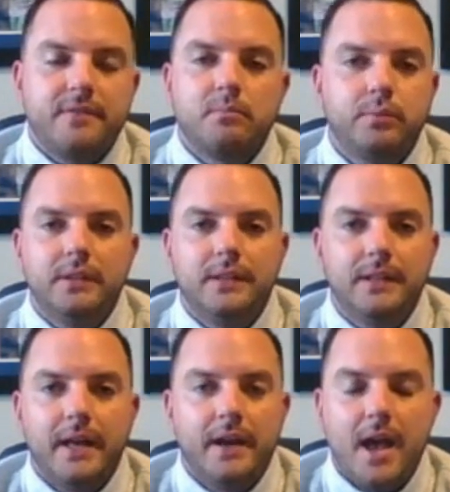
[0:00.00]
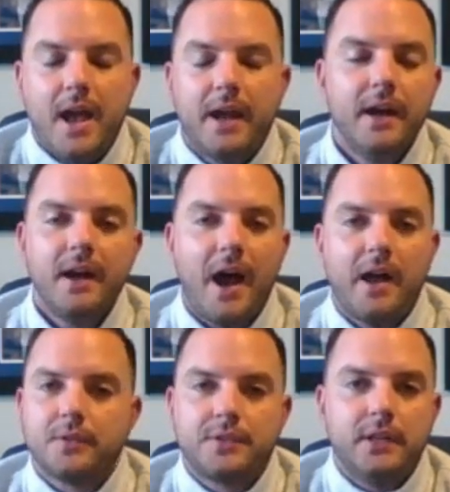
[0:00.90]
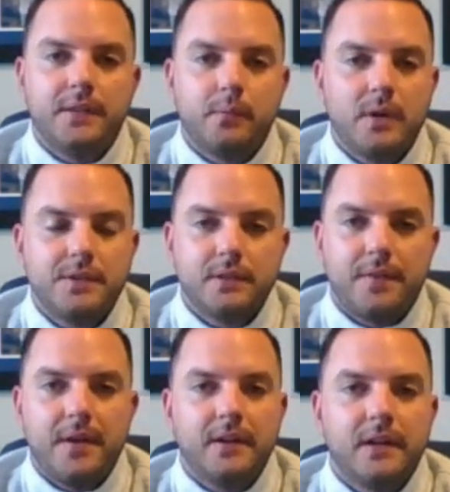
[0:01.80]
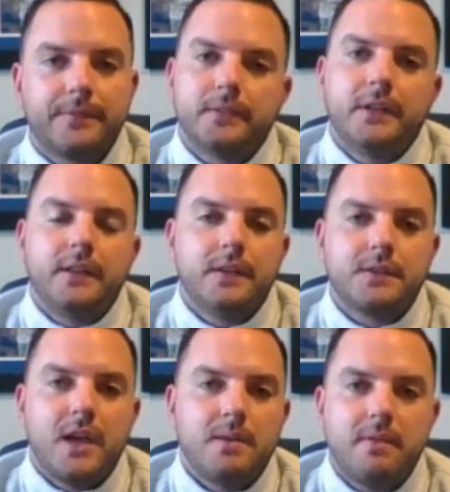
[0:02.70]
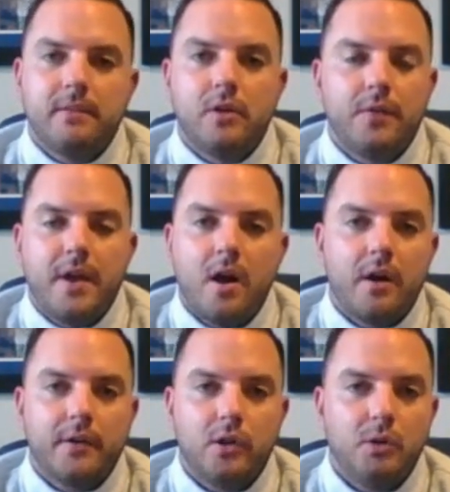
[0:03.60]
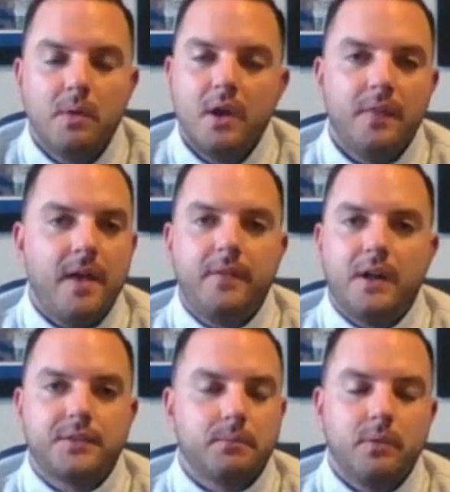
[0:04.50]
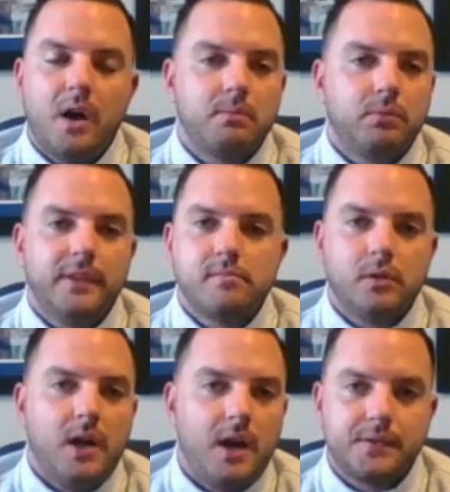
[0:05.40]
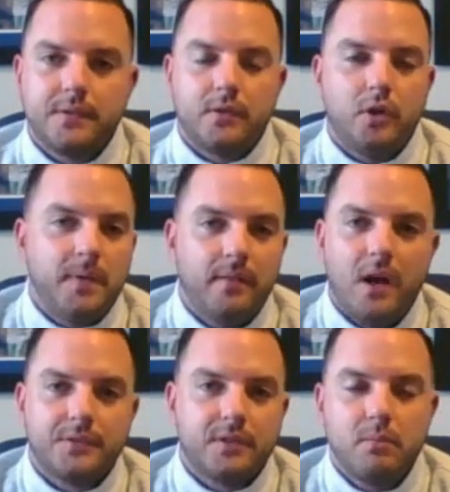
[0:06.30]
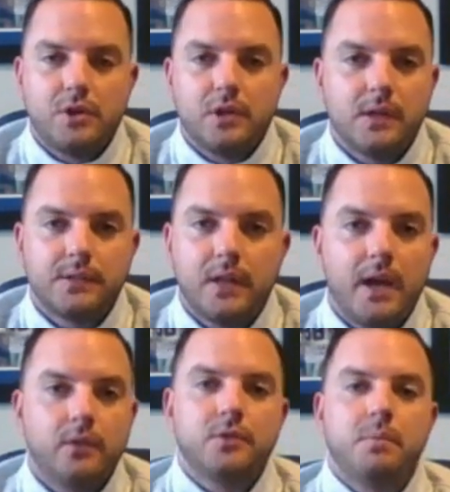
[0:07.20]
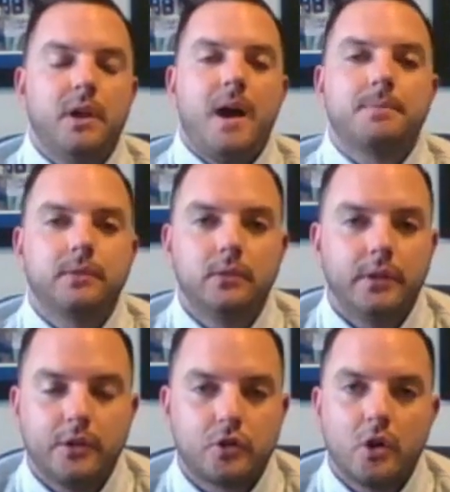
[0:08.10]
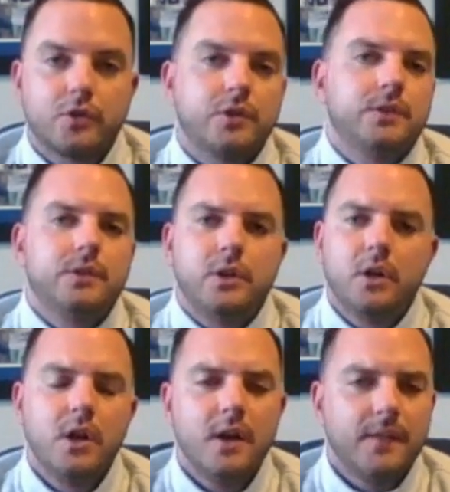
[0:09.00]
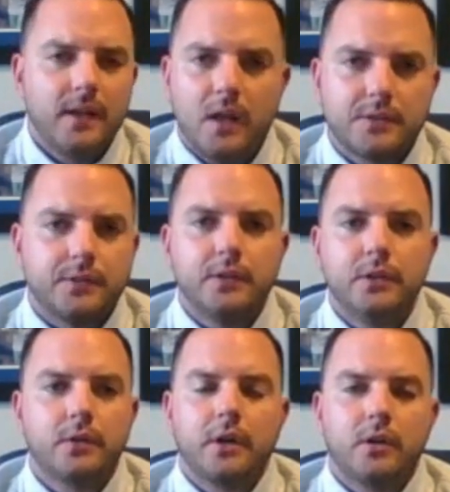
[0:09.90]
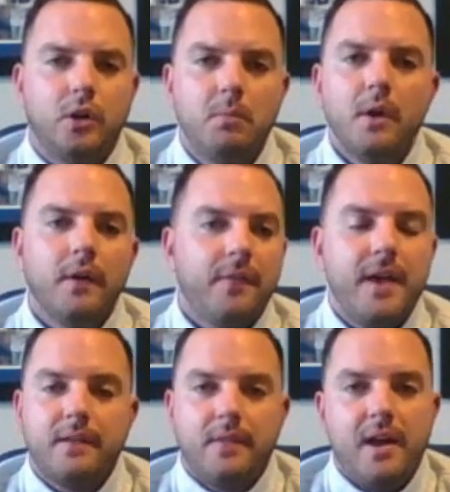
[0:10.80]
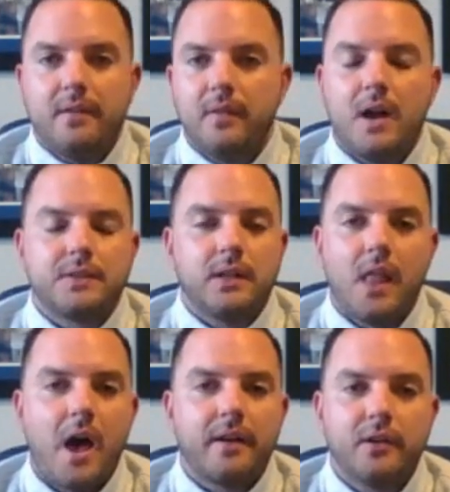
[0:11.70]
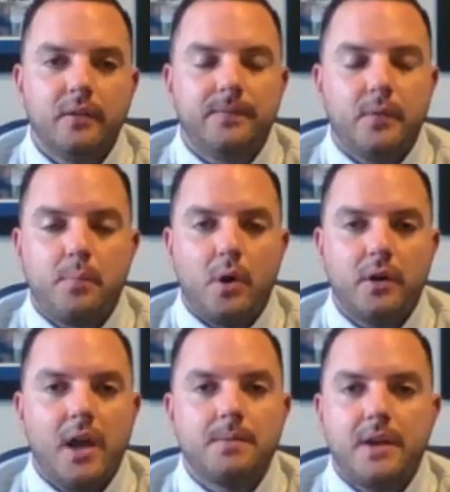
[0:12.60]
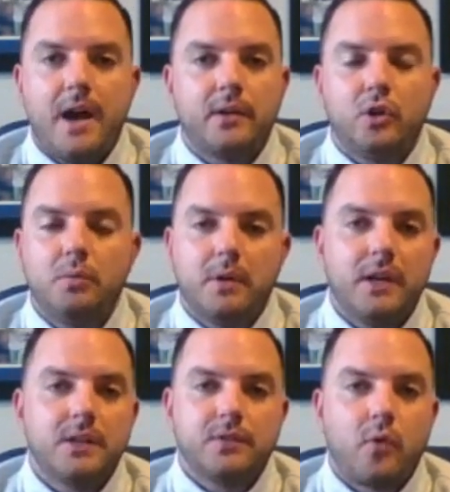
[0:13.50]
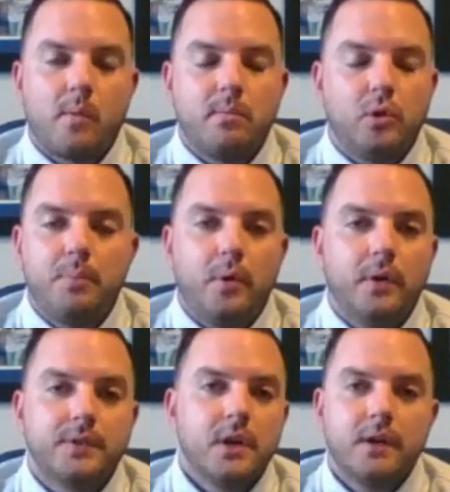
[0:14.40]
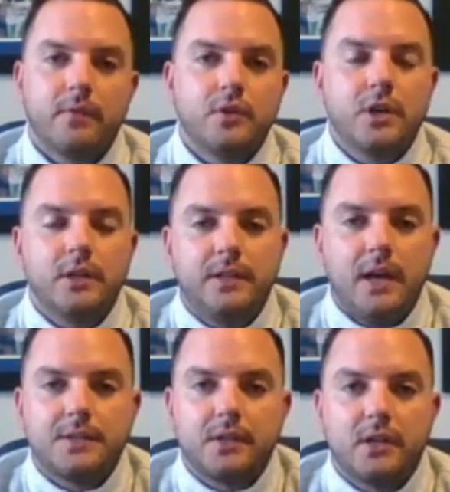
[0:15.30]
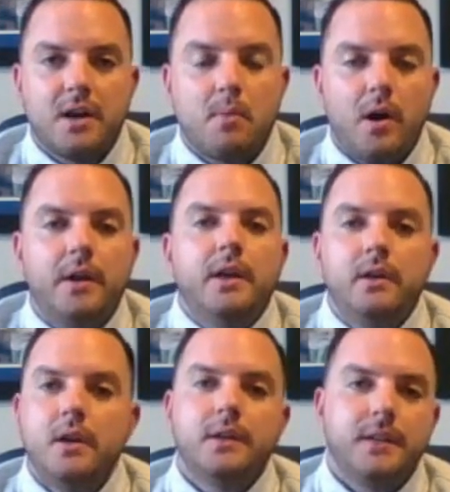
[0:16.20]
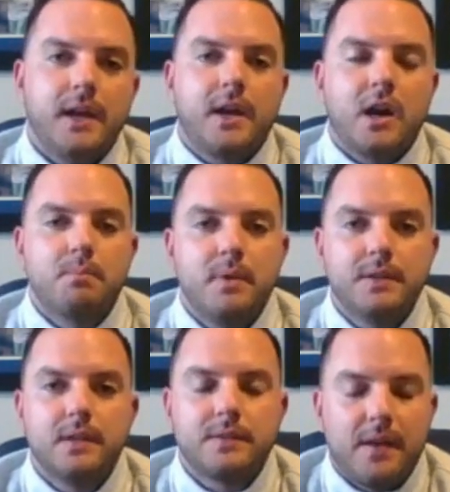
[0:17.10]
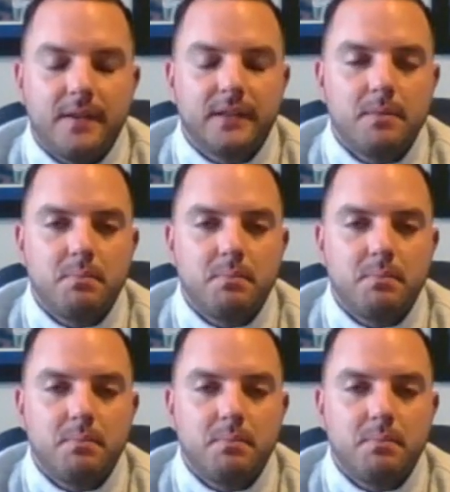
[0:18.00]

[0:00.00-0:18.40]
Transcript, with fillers: completely laid an egg. I don't see any reason to think differently in this game, even though they are at home. They've got some unbelievable losses at home. They lost to Michigan State, who's been absolutely atrocious this year. They lost to Duke at home. They, they have lost a lot of good football games at home against formidable opponents. Virginia Tech's going to come on in, take care of business. I think they